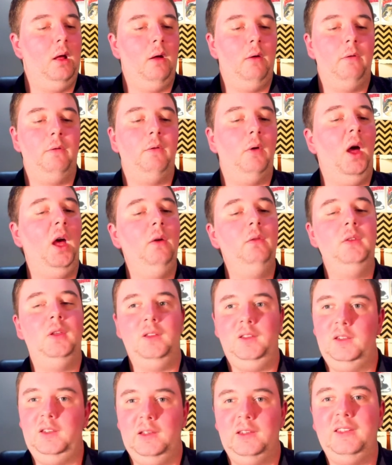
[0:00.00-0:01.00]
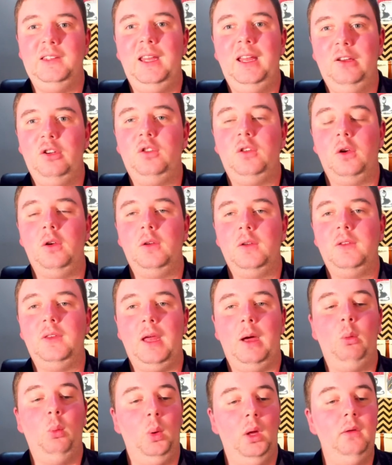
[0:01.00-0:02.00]
5 to 6 issues
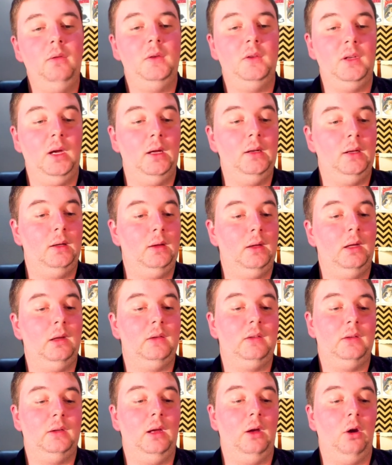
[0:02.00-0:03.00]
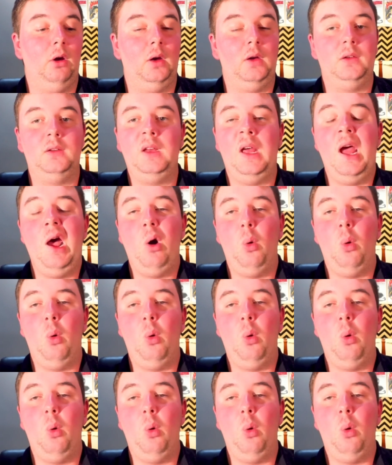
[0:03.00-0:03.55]
that we've seen in this series,